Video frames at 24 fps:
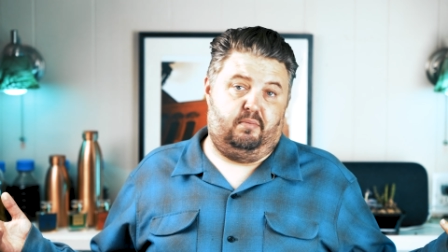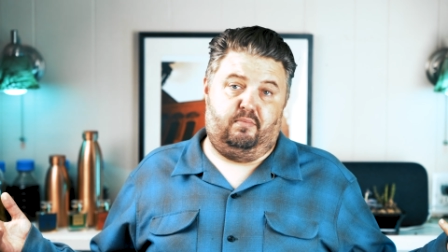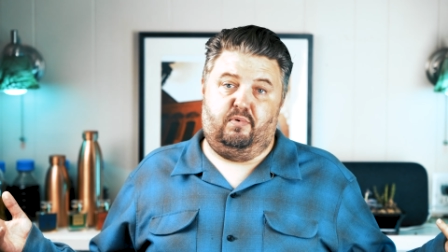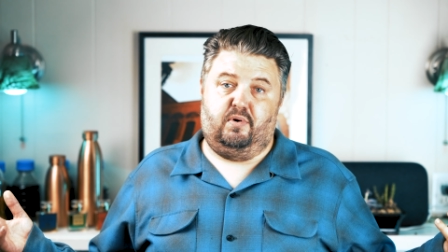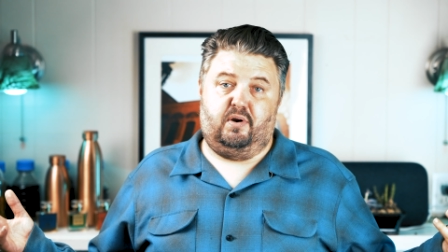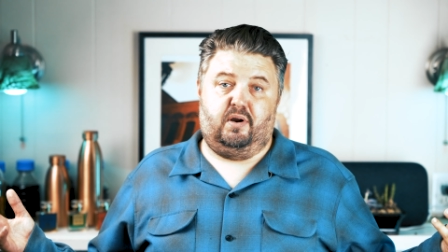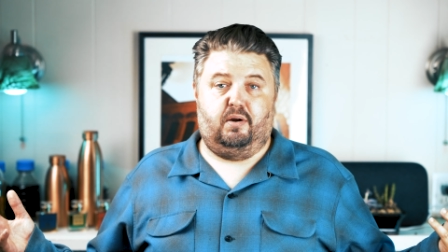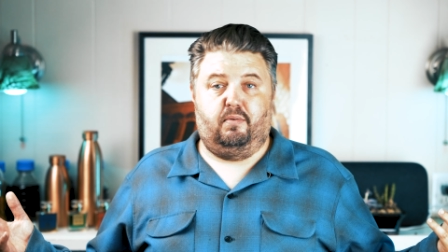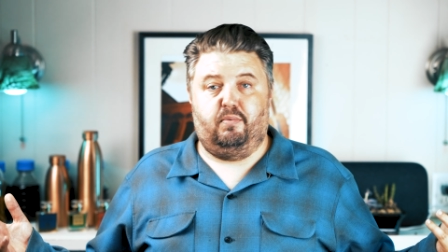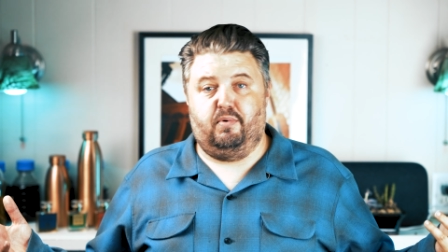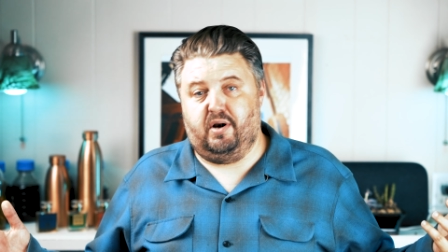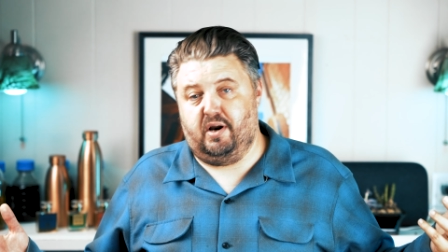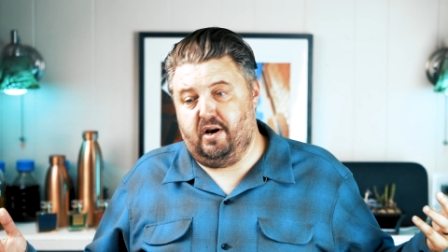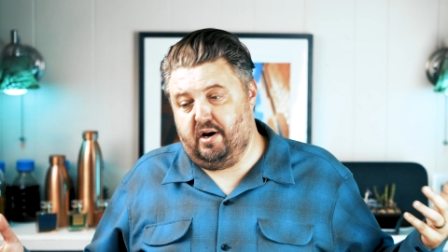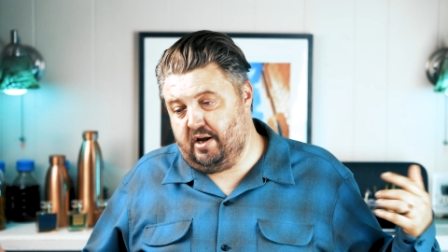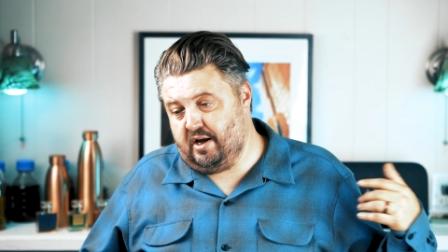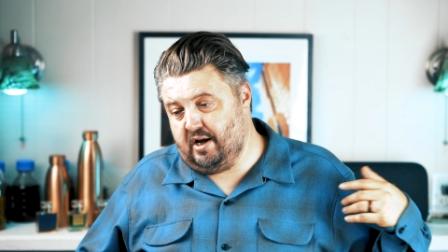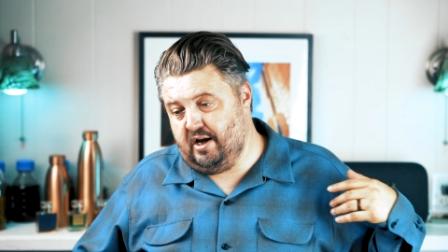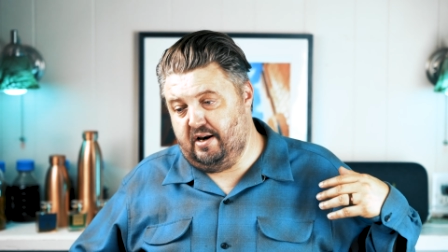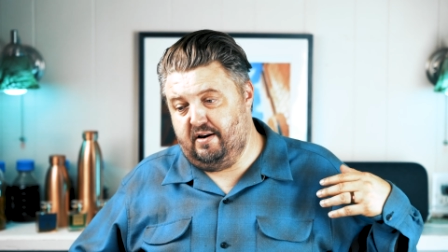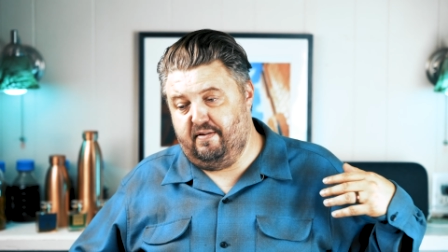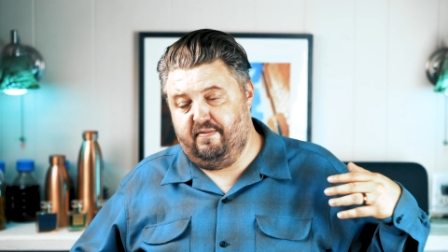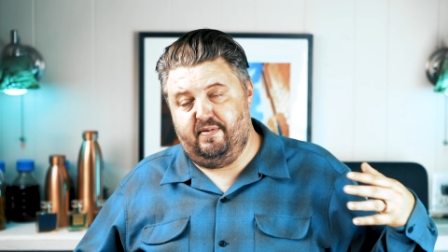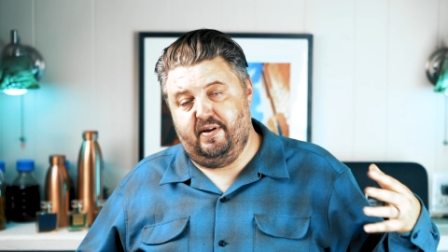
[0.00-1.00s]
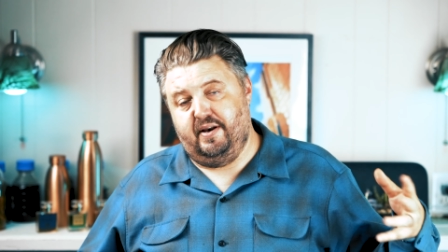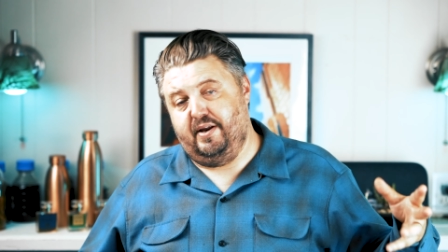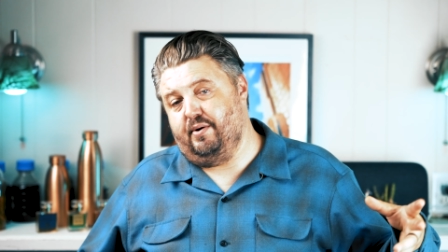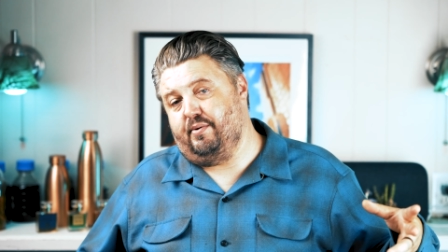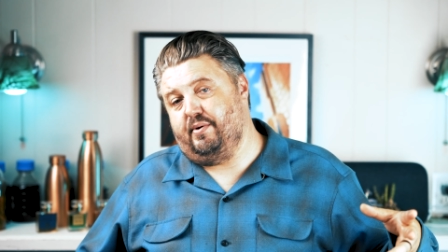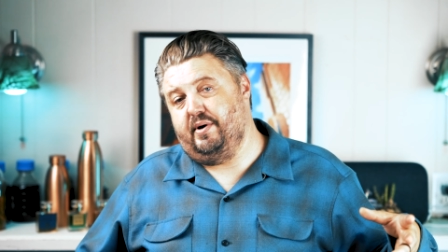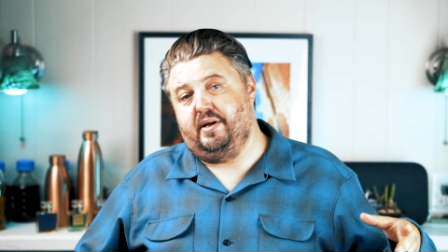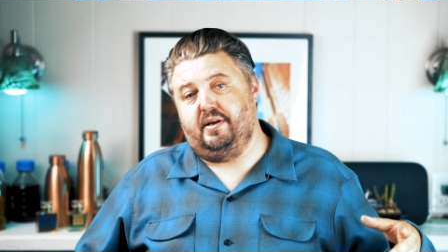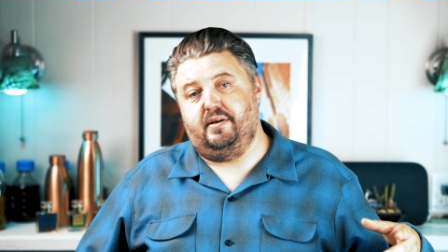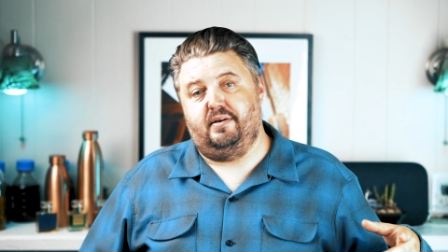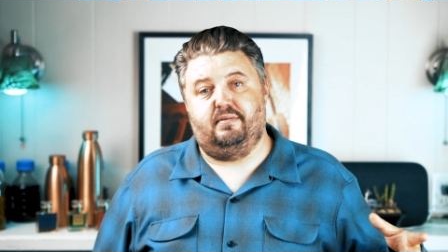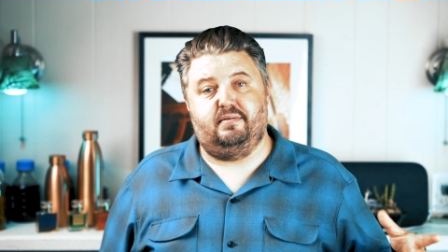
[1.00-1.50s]
We're, we're gonna kind of
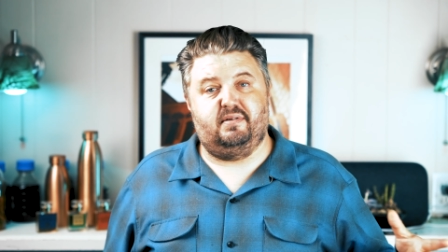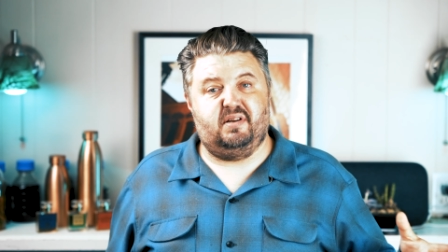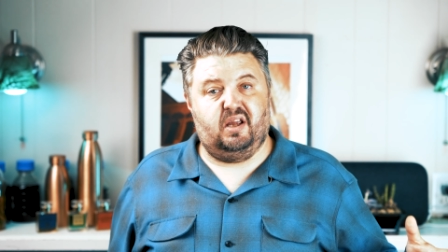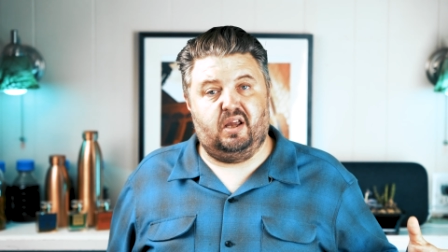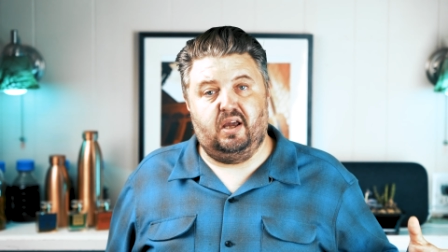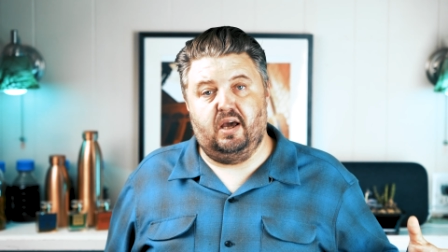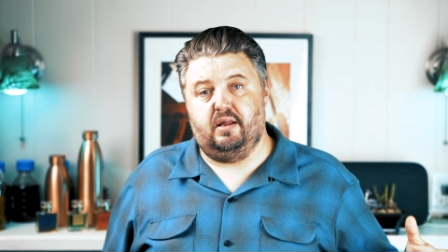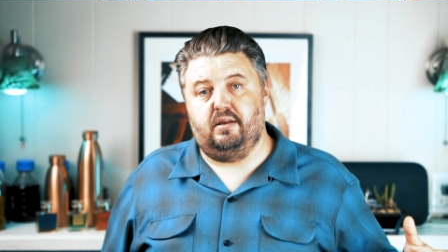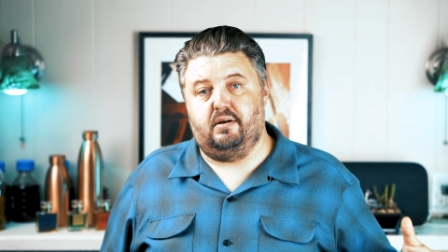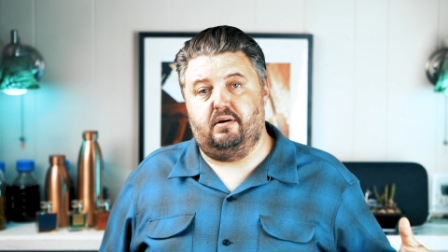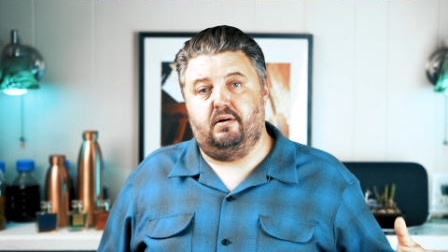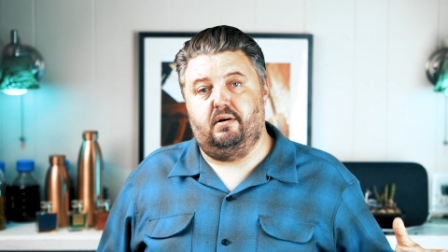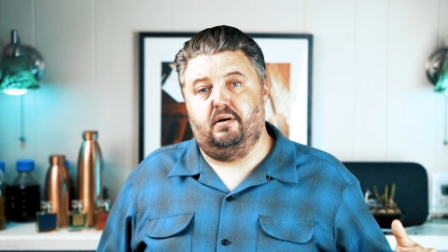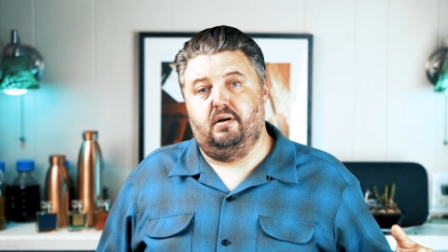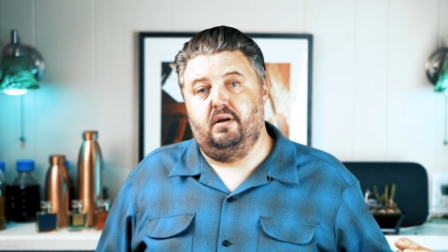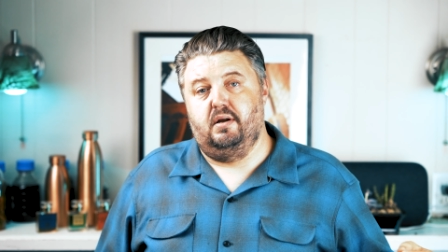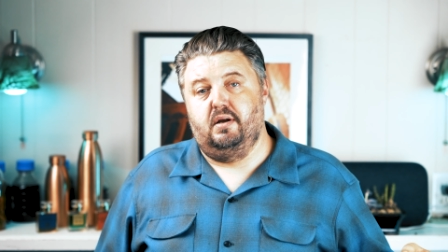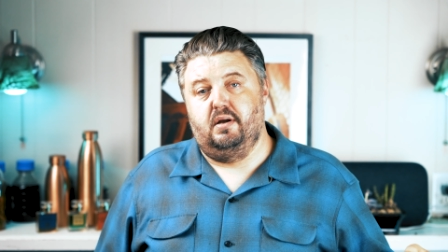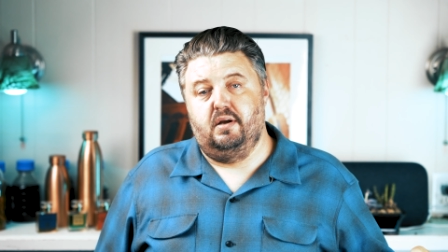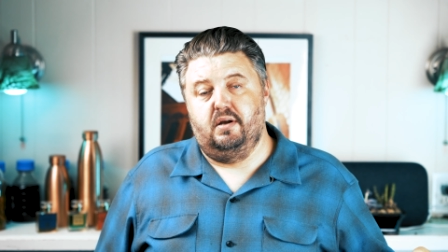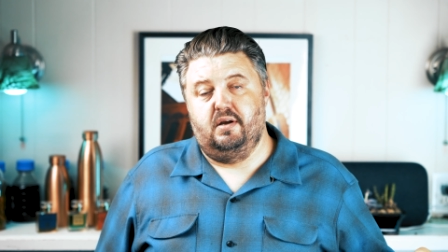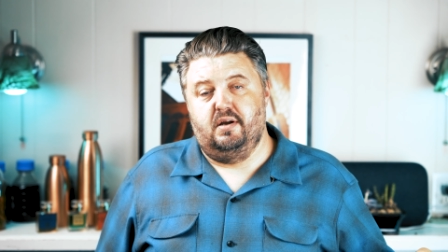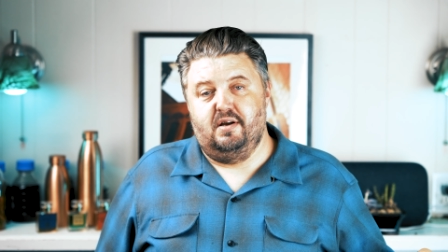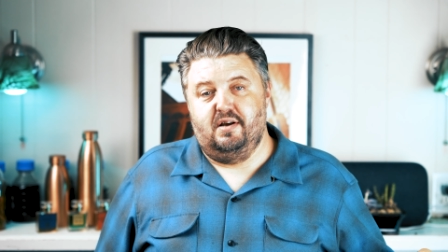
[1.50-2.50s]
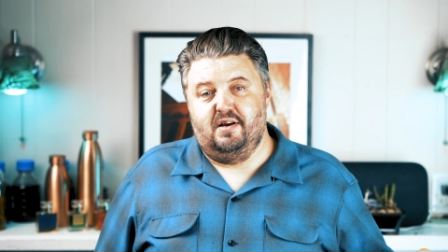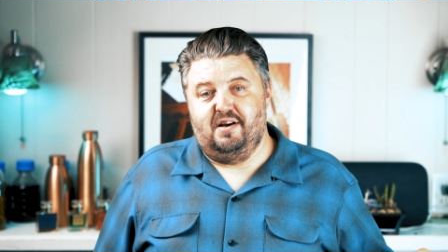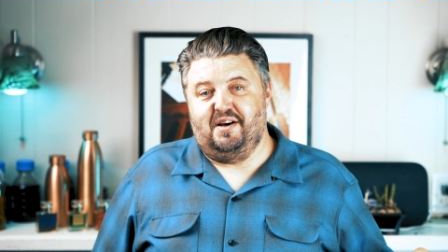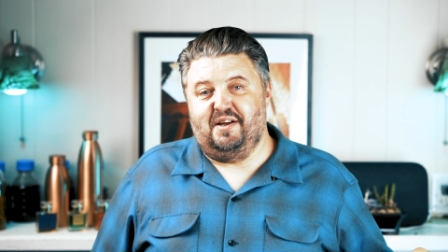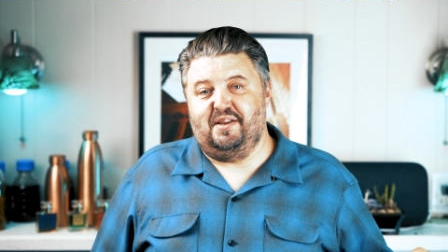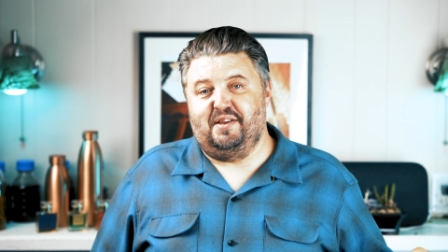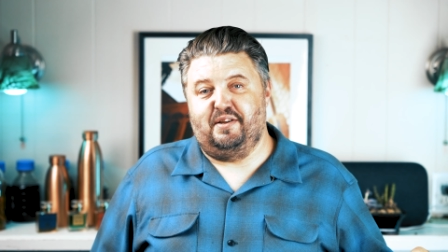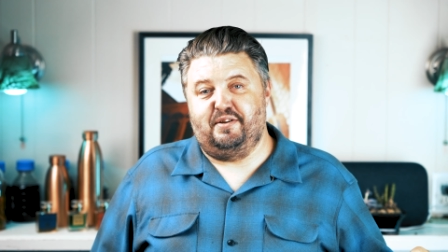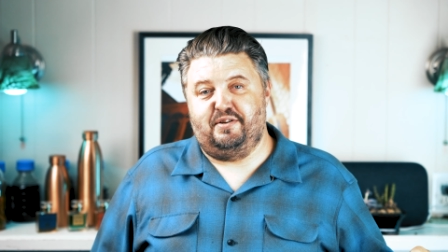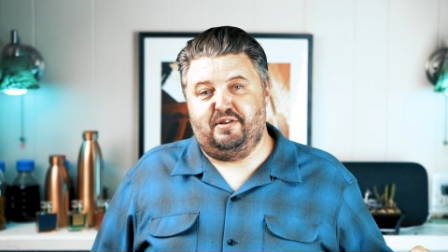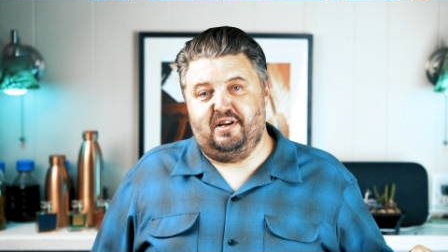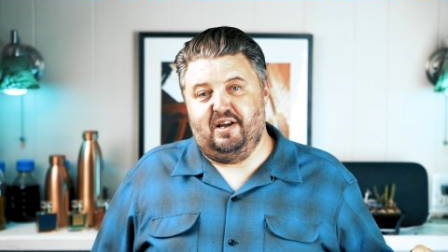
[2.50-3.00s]
video it together
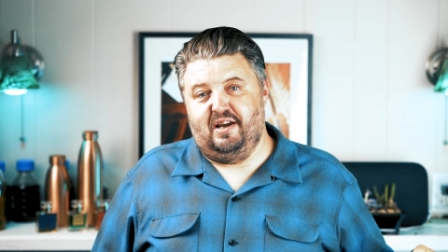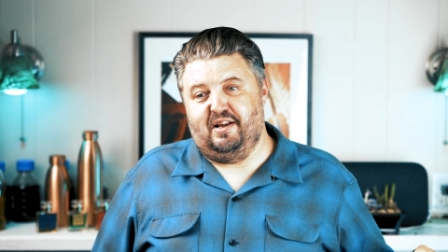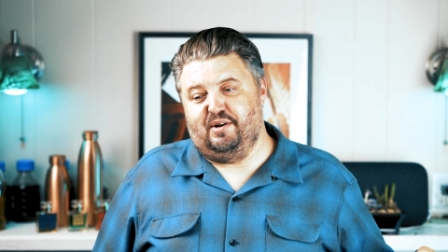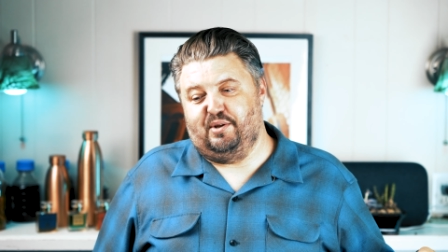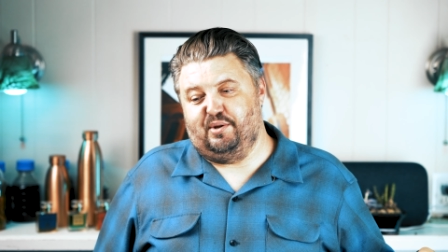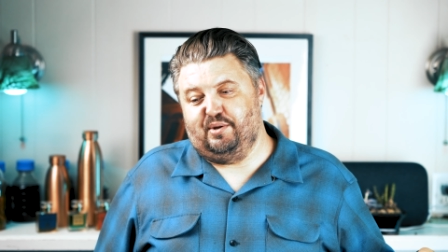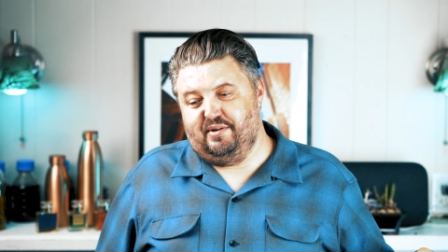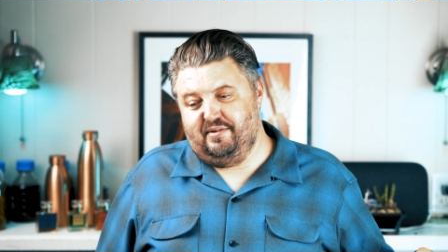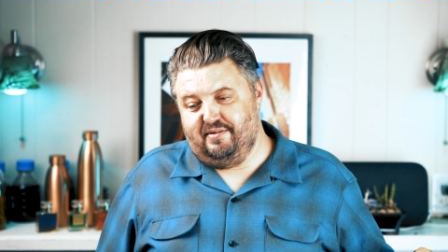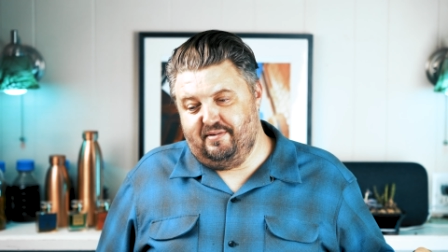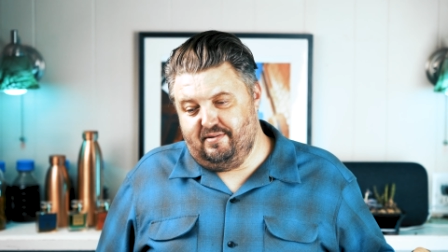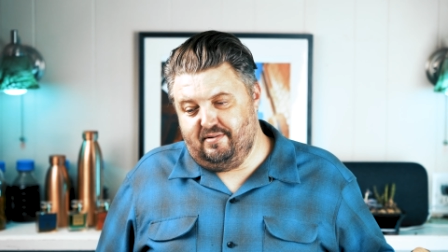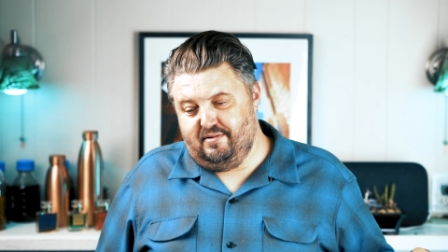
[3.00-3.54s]
on the channel.